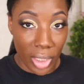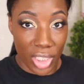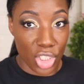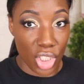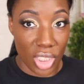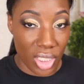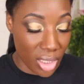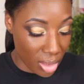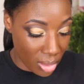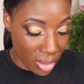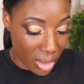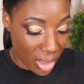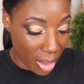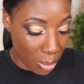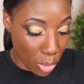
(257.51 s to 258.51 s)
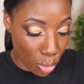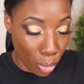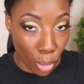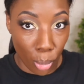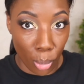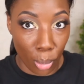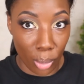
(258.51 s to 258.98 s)
It's just skipped
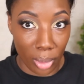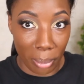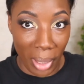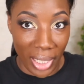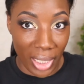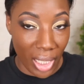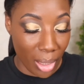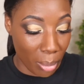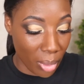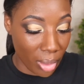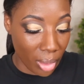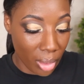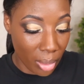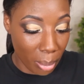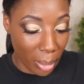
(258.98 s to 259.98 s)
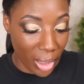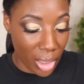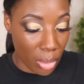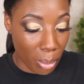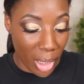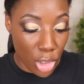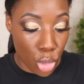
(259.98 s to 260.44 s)
through on my camera,
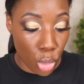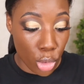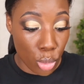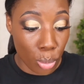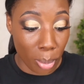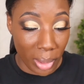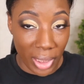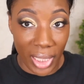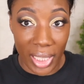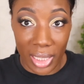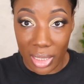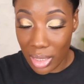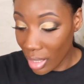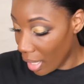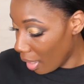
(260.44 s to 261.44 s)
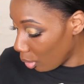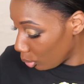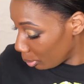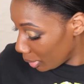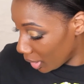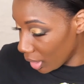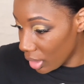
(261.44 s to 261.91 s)
but make sure you blend
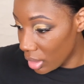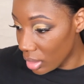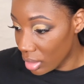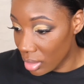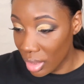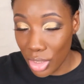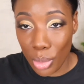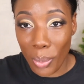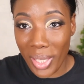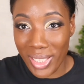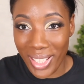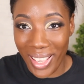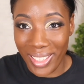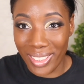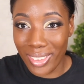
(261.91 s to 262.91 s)
out, because it's your wedding day.